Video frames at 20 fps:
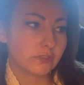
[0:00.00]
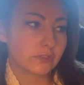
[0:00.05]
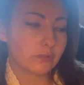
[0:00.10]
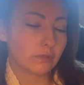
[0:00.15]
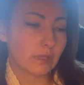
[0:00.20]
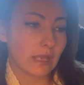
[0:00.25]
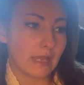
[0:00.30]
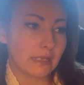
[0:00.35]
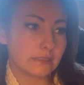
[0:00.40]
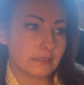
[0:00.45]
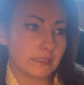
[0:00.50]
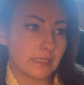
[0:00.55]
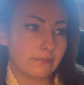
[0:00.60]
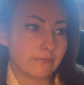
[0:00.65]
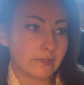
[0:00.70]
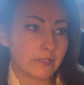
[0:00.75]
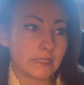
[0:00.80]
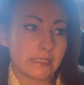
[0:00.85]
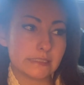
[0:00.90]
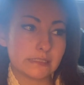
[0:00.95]
so that if
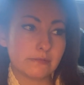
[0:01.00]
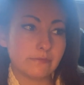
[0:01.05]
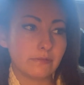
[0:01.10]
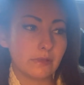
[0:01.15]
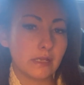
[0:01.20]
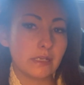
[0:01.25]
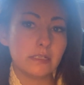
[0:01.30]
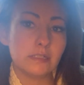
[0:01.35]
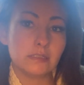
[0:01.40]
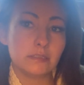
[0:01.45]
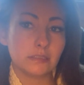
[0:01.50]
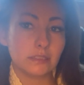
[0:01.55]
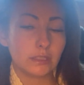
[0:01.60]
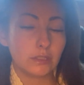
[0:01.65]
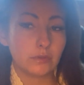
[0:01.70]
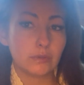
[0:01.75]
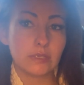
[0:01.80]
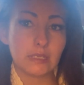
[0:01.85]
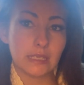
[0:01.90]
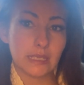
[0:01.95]
there is a flood,
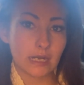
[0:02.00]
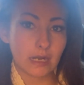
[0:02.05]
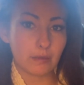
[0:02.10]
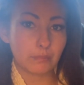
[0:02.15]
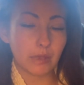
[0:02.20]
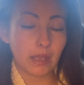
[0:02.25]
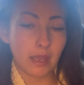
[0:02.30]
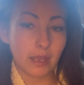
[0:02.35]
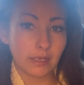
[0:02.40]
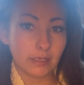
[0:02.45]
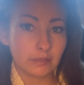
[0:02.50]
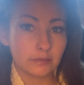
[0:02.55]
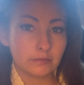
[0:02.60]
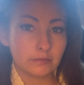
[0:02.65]
you can get up high.